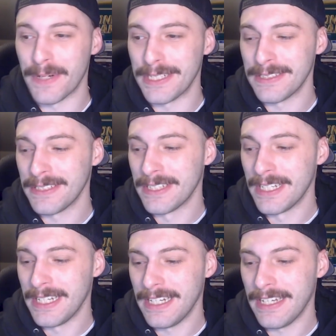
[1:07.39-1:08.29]
win,
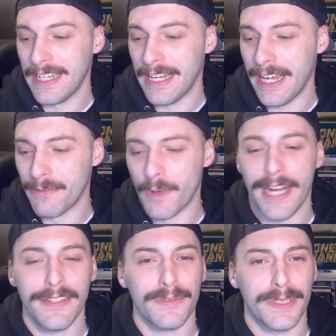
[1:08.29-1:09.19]
and
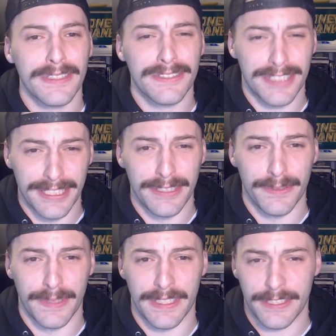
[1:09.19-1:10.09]
why the Oilers can
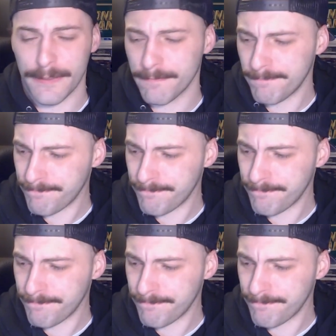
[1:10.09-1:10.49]
do this.